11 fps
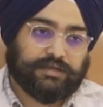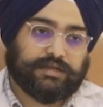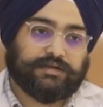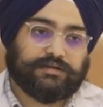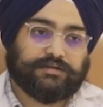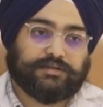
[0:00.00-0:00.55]

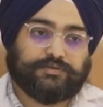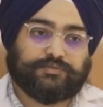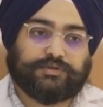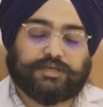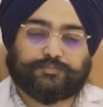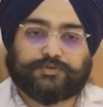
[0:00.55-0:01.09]
And
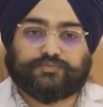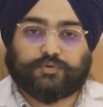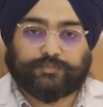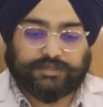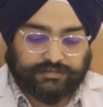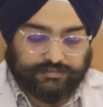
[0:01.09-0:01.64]
we are
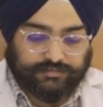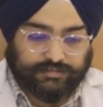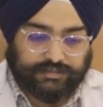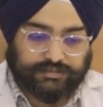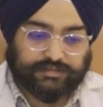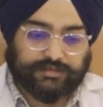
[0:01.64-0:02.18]
performing
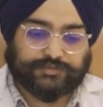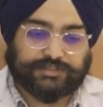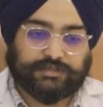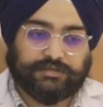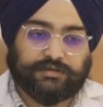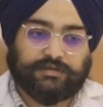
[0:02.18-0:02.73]
in
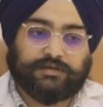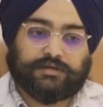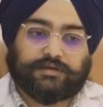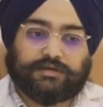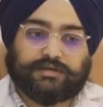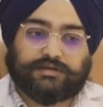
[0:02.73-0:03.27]

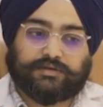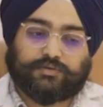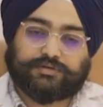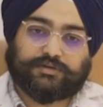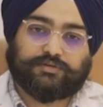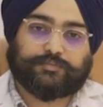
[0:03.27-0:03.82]
EMC
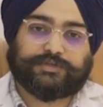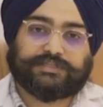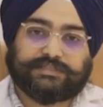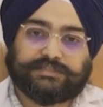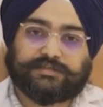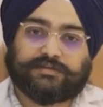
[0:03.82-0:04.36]
on regular
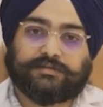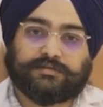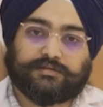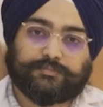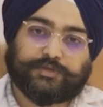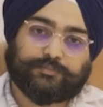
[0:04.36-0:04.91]
basis,
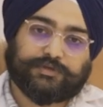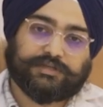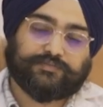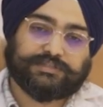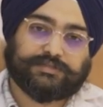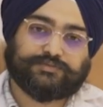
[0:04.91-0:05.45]
minimal
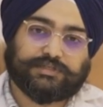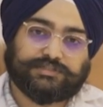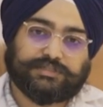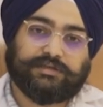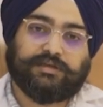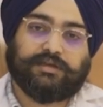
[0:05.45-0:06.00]
invasive
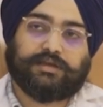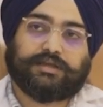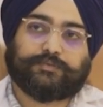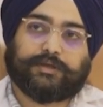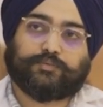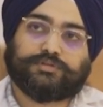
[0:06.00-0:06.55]
surgery.
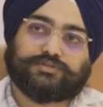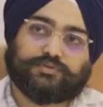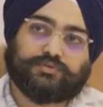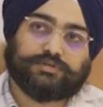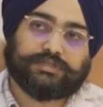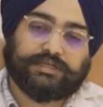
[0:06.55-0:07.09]
And I'm
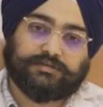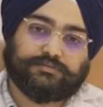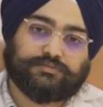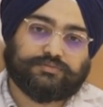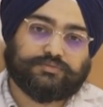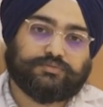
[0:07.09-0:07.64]
also keen
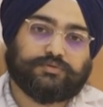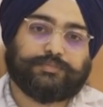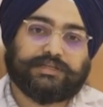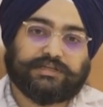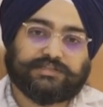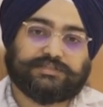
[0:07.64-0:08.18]
to do
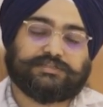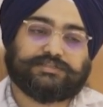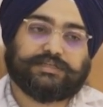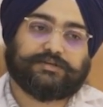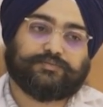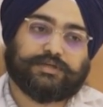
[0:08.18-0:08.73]
biliary
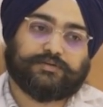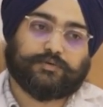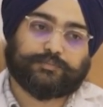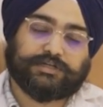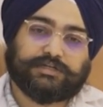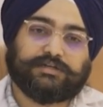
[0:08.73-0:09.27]
surgery, and we have
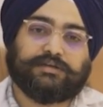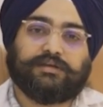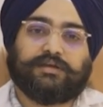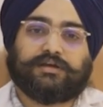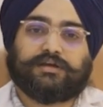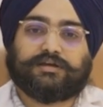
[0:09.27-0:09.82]
operated
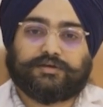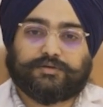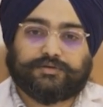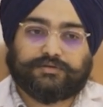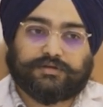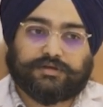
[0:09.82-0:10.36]

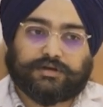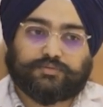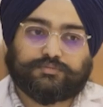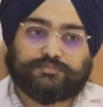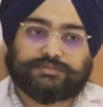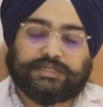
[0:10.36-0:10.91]

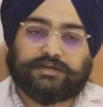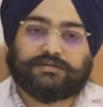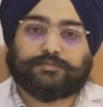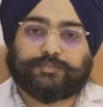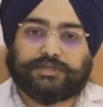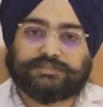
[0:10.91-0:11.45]
around
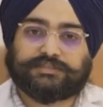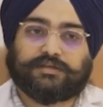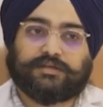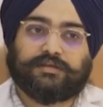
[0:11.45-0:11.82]
300 plus